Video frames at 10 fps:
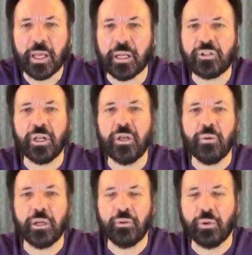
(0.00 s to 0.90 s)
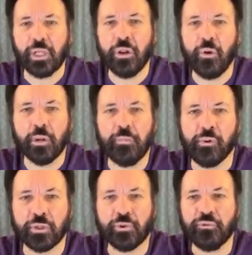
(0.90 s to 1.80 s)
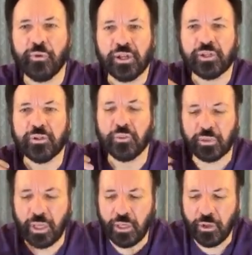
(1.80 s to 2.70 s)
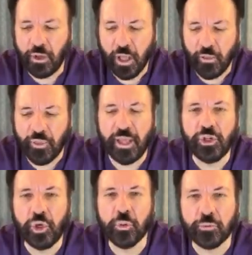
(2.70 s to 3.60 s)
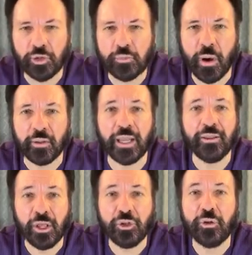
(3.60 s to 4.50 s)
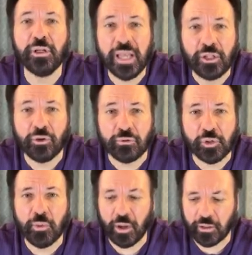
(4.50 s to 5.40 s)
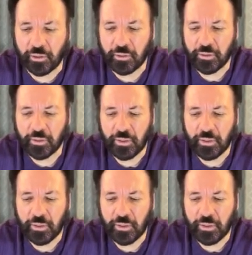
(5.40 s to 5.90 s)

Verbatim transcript: And I tell you what, when the Lord pours a freshness within you, then you will respond, and then you need to respond.